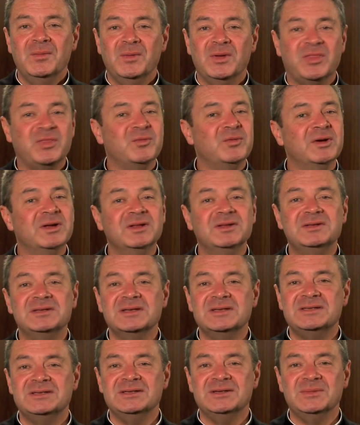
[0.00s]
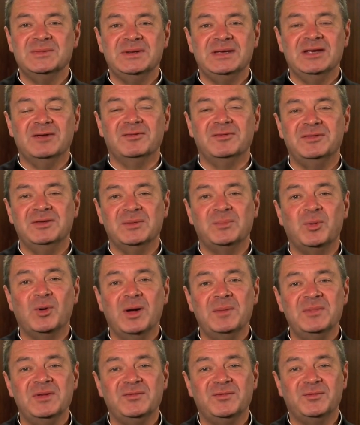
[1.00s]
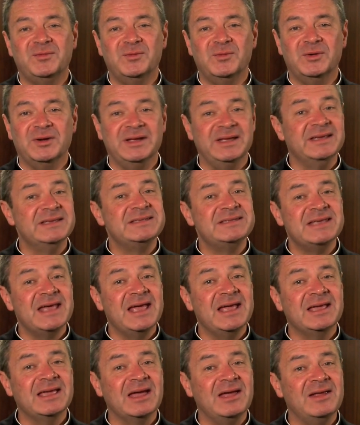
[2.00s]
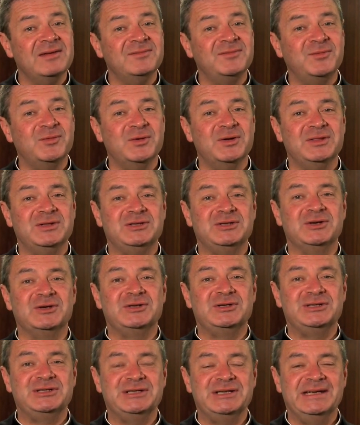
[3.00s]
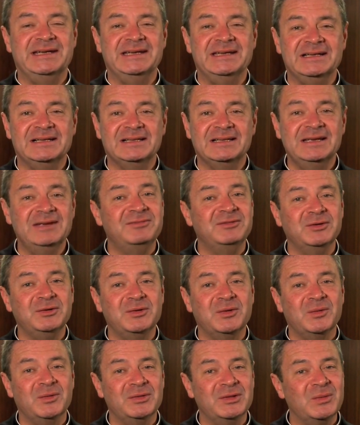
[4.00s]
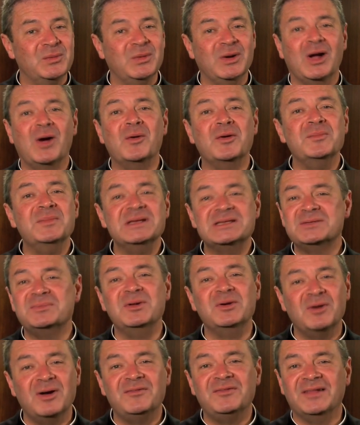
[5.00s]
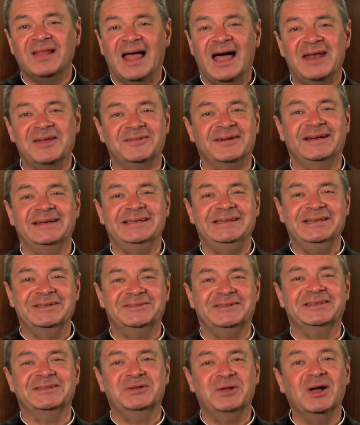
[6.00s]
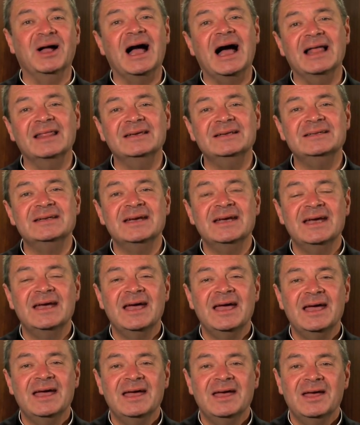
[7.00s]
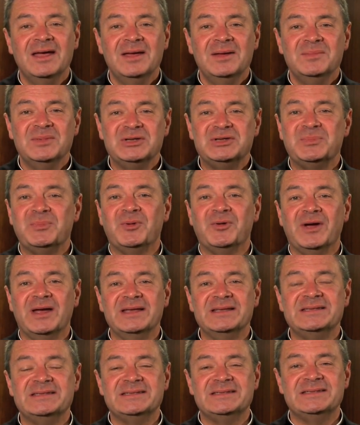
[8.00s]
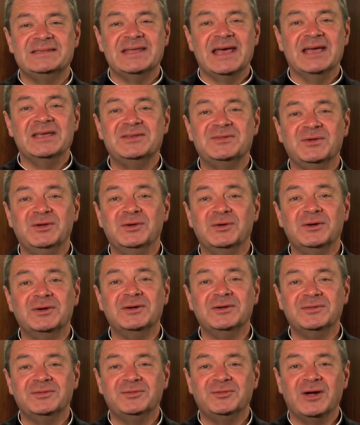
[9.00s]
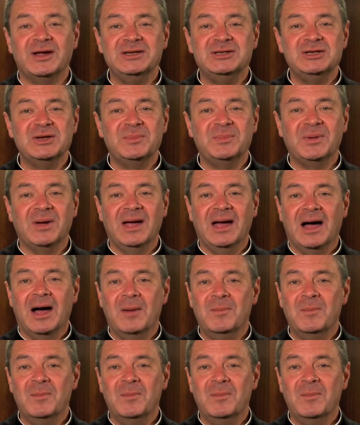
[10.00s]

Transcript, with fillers: We're thrilled to hear of the appointment for his sake and for the church in Cleveland, although we're going to miss him an awful lot around here on Long Island. Bishop Perez, thanks for your friendship.